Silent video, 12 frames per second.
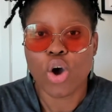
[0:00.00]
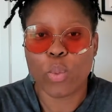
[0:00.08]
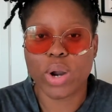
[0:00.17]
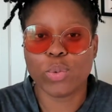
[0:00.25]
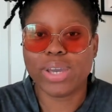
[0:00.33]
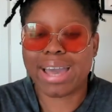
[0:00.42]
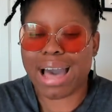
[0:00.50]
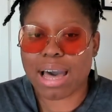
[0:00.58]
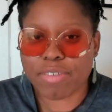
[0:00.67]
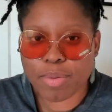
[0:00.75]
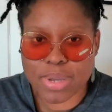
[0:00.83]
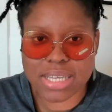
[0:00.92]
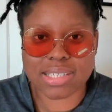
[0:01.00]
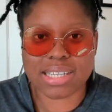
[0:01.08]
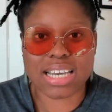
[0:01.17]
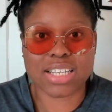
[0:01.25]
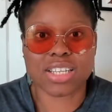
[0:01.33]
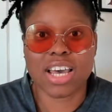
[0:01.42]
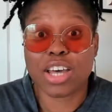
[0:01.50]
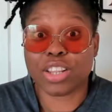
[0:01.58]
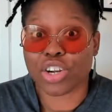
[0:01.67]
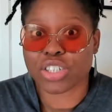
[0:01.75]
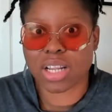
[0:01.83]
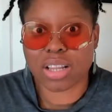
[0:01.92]
when we have a business,
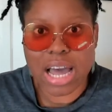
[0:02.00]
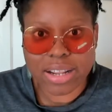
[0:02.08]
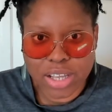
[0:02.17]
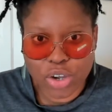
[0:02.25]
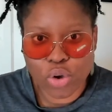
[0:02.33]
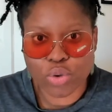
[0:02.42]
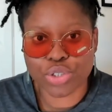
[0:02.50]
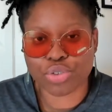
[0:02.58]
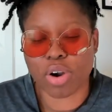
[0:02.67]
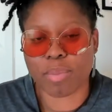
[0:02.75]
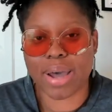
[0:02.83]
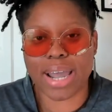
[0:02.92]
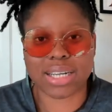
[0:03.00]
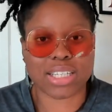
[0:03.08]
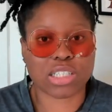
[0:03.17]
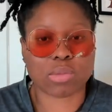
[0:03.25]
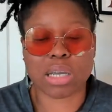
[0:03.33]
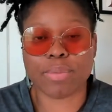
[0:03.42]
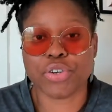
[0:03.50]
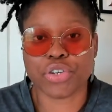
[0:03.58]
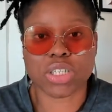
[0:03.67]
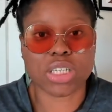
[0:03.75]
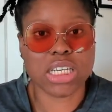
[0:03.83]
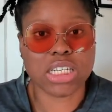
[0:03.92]
there's a lot that goes through our mind. Sometimes you
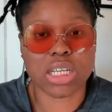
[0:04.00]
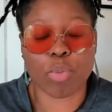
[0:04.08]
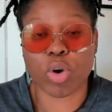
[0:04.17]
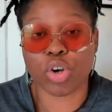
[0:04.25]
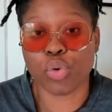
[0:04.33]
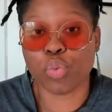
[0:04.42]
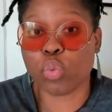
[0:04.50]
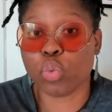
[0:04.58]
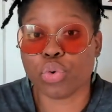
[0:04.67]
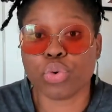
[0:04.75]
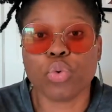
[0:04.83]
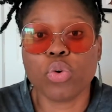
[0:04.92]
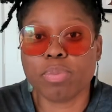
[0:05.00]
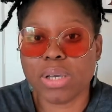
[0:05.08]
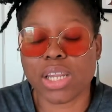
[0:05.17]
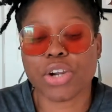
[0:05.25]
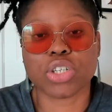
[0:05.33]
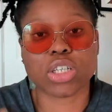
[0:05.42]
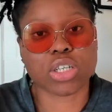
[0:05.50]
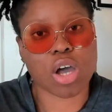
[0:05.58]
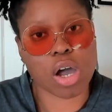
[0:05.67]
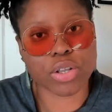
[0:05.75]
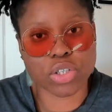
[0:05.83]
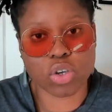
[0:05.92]
just need someone who will be there to
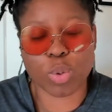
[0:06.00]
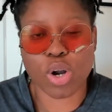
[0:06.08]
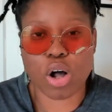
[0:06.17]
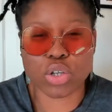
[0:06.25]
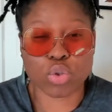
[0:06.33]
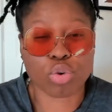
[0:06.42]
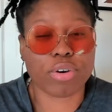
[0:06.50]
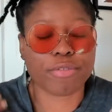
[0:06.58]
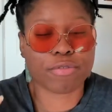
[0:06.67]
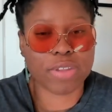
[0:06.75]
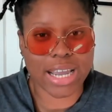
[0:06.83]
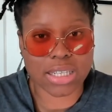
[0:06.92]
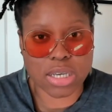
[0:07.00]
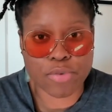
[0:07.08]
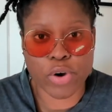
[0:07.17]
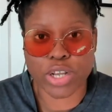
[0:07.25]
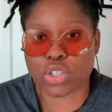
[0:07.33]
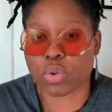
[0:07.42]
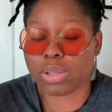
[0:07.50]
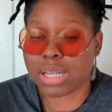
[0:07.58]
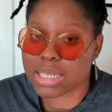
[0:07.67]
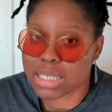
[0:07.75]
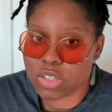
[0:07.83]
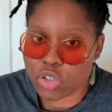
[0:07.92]
talk to you, but also reflective, right? So
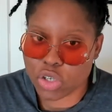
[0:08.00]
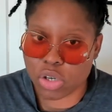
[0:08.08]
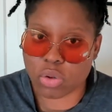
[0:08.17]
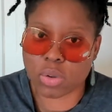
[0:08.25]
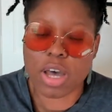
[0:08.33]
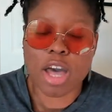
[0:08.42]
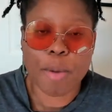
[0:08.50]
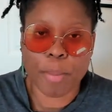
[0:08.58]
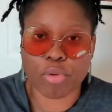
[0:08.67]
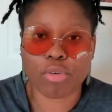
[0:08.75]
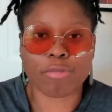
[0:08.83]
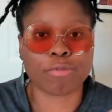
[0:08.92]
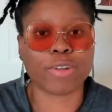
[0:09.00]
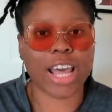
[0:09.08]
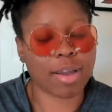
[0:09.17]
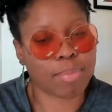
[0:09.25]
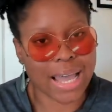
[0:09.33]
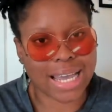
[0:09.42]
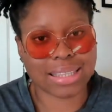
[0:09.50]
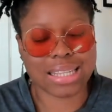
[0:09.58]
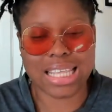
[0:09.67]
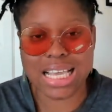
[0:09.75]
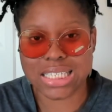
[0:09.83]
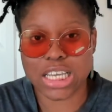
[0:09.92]
listen to you, but reflect back the
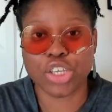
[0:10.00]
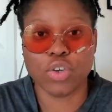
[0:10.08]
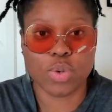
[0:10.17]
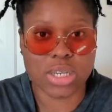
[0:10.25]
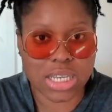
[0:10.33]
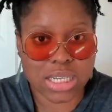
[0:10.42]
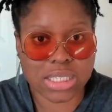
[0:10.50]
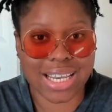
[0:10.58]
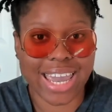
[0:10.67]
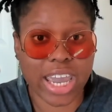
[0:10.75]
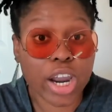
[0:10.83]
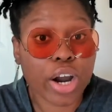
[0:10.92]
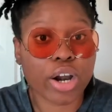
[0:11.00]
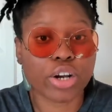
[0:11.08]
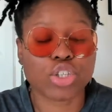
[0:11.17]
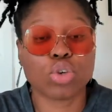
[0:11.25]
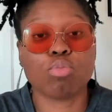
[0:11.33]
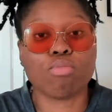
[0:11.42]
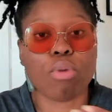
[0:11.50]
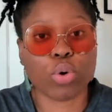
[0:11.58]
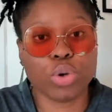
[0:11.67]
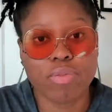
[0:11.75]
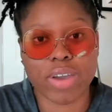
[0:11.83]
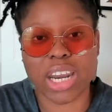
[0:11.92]
things that you need to hear to
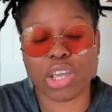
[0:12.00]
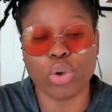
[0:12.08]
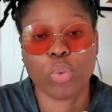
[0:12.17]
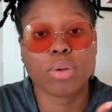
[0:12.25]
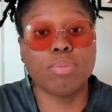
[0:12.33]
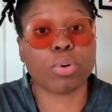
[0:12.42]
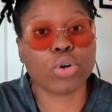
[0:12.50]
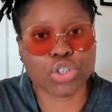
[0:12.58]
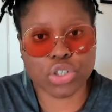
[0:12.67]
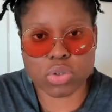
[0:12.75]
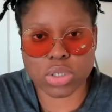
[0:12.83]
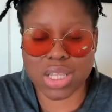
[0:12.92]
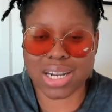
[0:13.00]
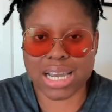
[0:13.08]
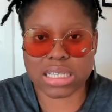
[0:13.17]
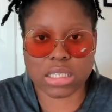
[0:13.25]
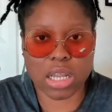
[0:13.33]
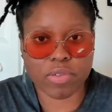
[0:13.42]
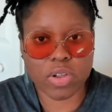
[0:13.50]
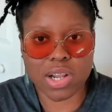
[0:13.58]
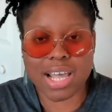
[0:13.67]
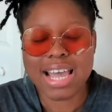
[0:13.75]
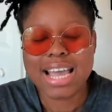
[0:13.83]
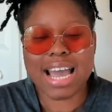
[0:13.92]
motivate you and push you to the next
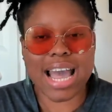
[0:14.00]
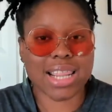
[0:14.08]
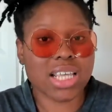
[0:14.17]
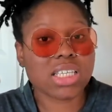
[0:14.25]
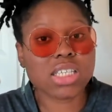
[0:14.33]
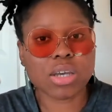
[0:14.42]
level. And this is